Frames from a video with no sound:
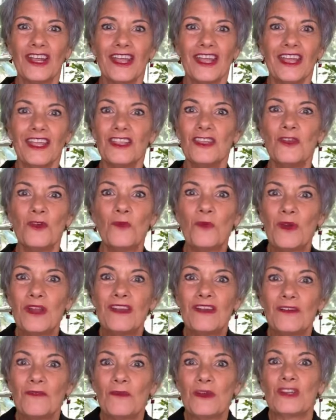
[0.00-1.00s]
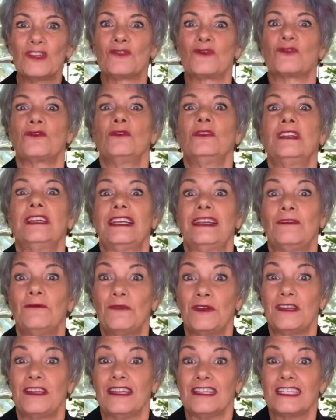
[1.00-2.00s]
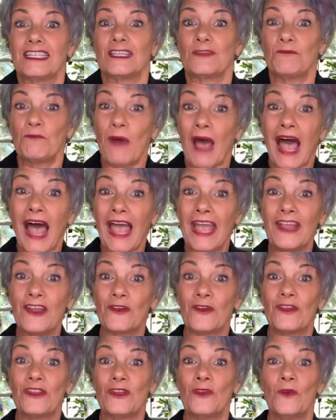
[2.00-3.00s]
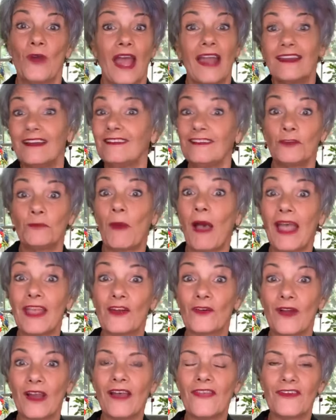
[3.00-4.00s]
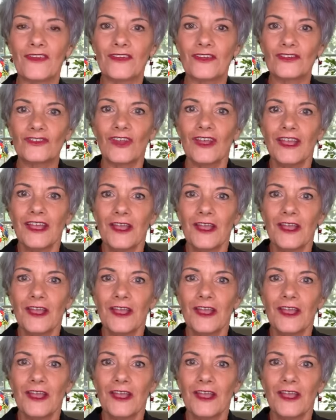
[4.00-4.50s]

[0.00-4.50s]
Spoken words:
you would truly inspire you and inspire others,